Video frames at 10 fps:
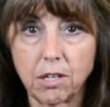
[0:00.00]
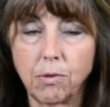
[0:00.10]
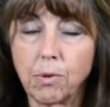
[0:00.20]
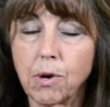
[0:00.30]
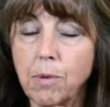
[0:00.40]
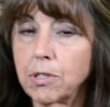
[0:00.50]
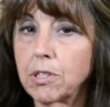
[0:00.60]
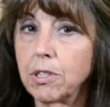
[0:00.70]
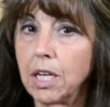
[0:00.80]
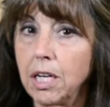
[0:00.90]
So you were
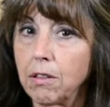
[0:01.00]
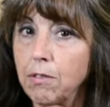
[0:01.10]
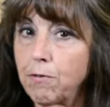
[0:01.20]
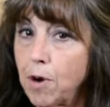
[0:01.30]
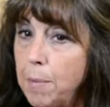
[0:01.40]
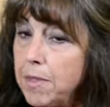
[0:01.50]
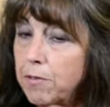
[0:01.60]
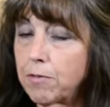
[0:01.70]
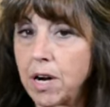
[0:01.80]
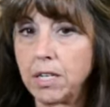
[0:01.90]
almost looking from the
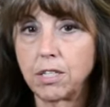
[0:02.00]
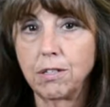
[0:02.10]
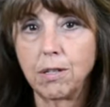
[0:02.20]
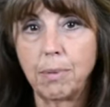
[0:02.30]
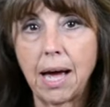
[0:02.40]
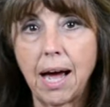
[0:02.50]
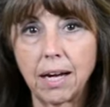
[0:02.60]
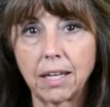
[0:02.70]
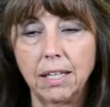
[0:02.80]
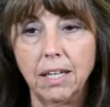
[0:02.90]
front to the
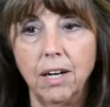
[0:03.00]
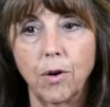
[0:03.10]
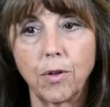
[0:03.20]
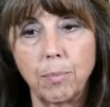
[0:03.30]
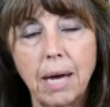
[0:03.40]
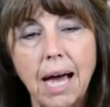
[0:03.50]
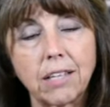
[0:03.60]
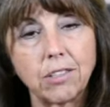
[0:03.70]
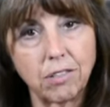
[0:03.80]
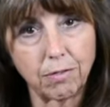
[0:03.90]
back or the
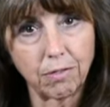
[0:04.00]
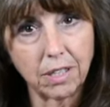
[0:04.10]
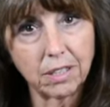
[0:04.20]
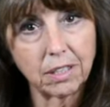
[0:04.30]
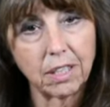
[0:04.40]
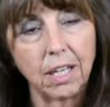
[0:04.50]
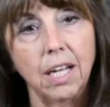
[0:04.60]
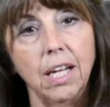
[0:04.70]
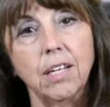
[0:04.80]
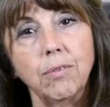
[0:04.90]
back to the front
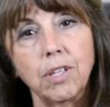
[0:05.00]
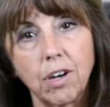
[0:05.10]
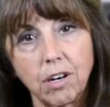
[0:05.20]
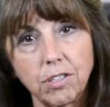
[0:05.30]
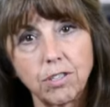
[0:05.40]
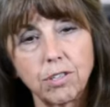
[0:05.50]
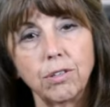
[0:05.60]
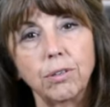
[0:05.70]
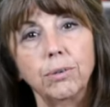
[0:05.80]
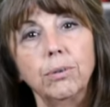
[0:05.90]
in regards
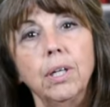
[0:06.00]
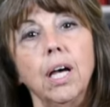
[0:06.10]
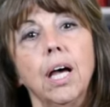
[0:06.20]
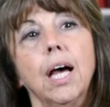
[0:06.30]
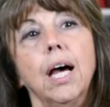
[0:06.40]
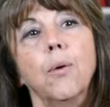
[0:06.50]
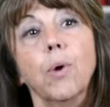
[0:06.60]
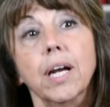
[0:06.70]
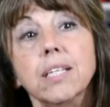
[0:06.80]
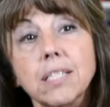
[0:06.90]
to
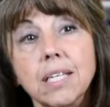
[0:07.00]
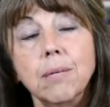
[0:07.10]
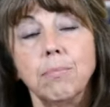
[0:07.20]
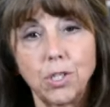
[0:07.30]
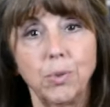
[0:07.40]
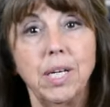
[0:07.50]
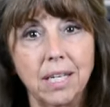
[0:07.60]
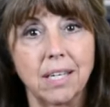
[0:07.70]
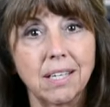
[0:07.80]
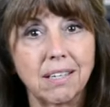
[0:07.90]
what is in
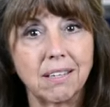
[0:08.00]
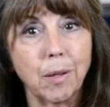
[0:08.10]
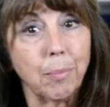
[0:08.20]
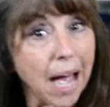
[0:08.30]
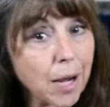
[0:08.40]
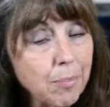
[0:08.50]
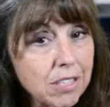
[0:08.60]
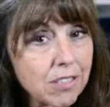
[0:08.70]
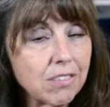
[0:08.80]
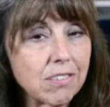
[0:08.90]
between the back
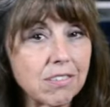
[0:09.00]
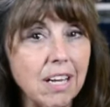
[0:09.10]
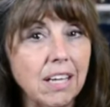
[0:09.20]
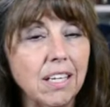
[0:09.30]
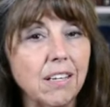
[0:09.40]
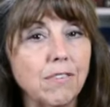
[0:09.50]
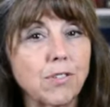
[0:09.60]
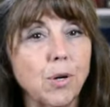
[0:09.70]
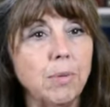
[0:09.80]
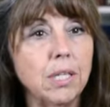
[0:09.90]
muscles that give
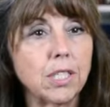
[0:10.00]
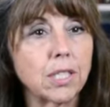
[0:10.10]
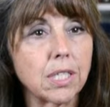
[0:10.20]
so much